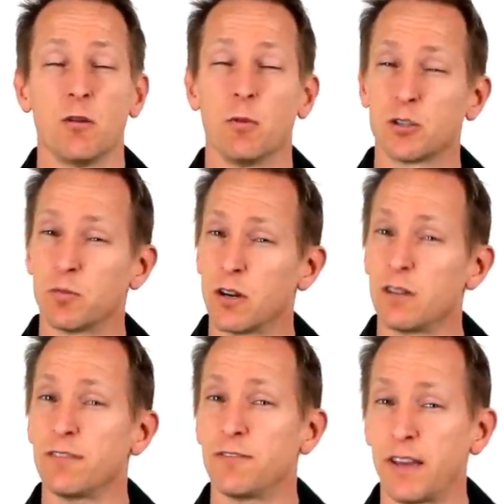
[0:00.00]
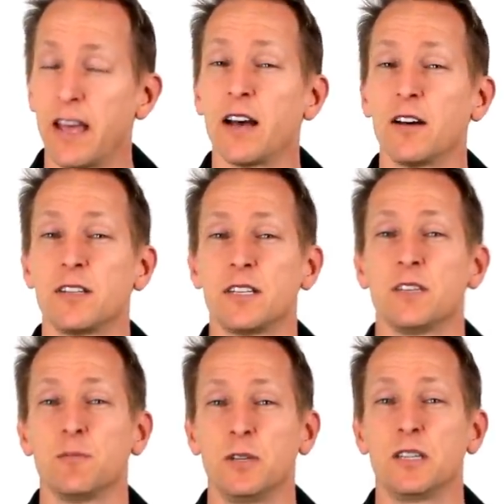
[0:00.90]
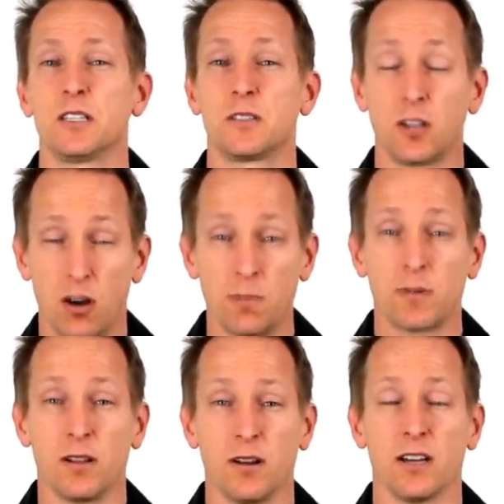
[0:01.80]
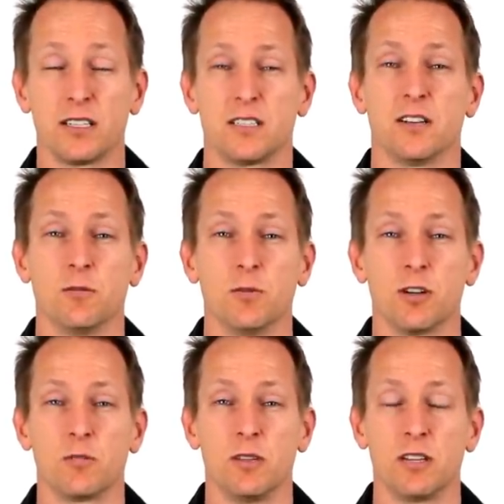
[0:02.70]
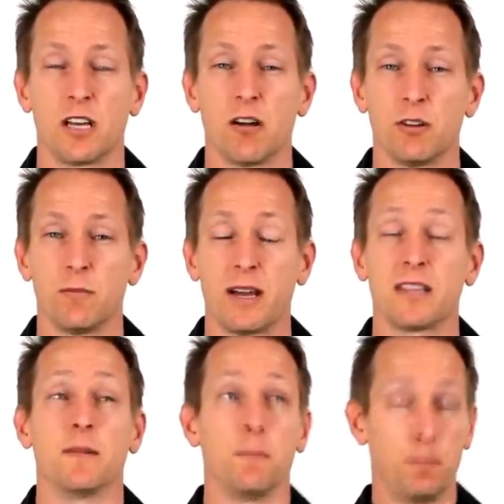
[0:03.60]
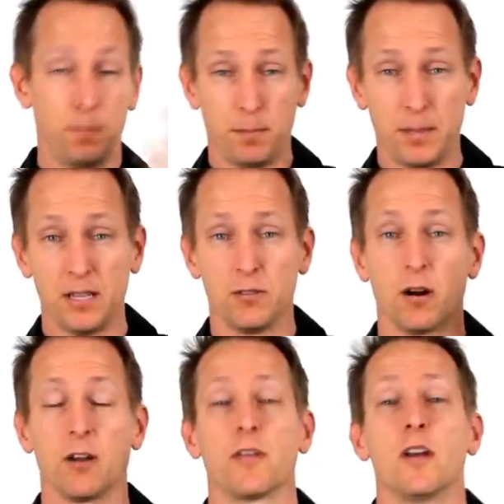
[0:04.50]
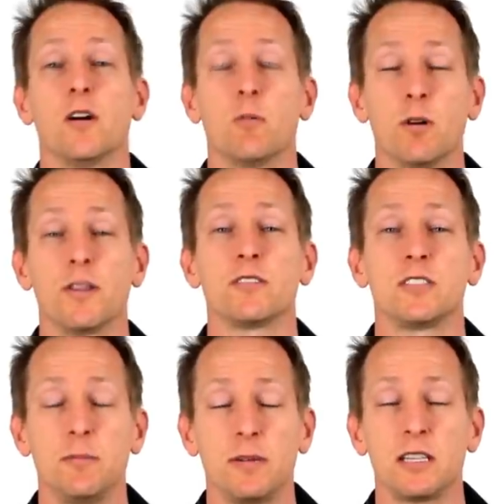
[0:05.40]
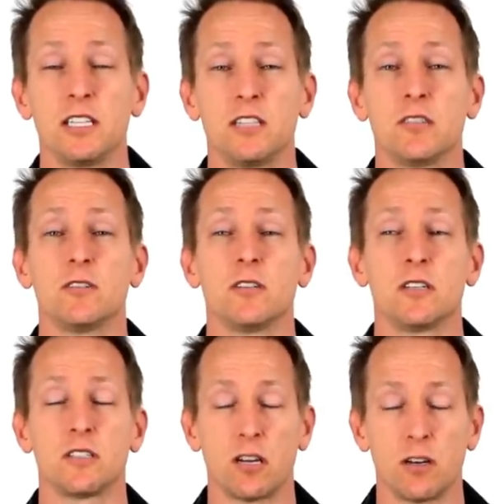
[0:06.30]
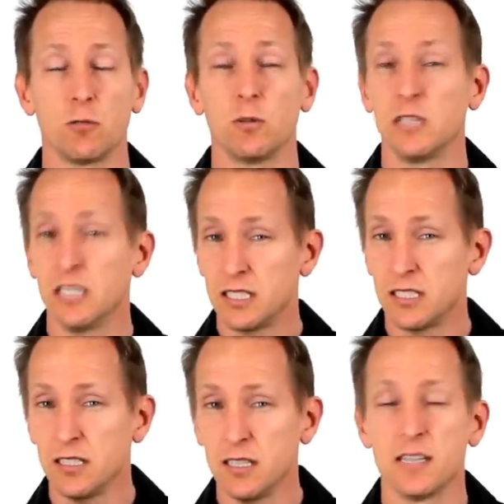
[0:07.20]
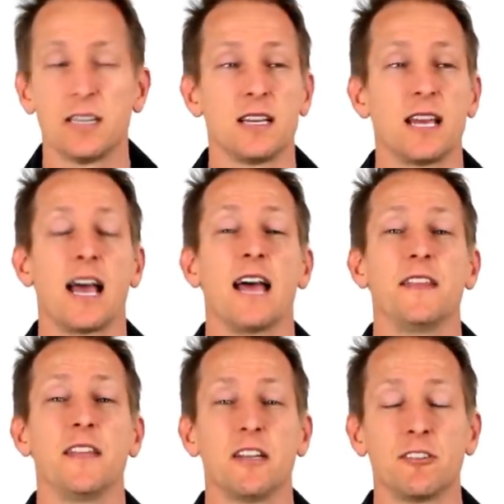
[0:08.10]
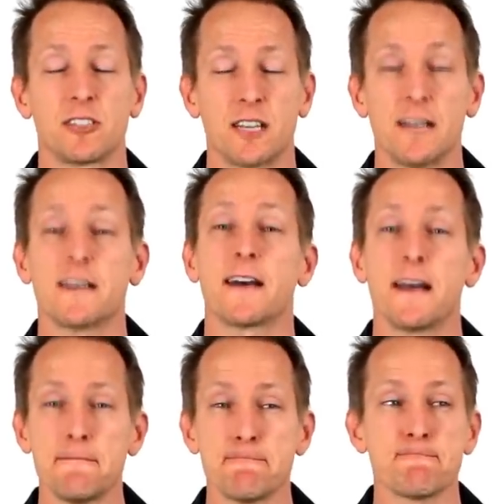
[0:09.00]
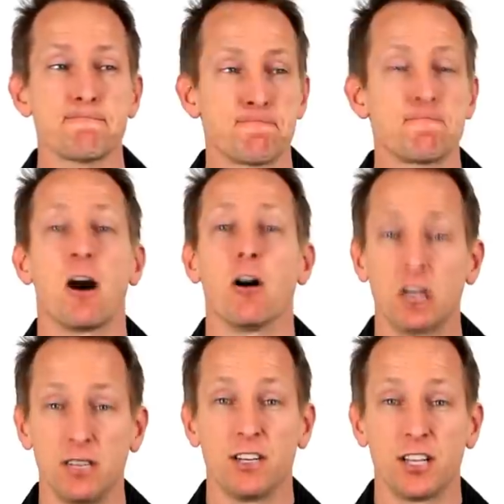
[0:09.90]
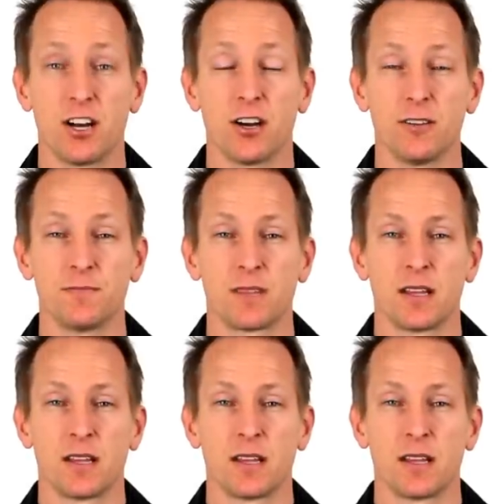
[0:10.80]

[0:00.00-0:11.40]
Whereas what I've found with the top clients that I work with that go on to make the big growth, what they'll typically do is they will listen and then they'll say, okay, I'll give it a go.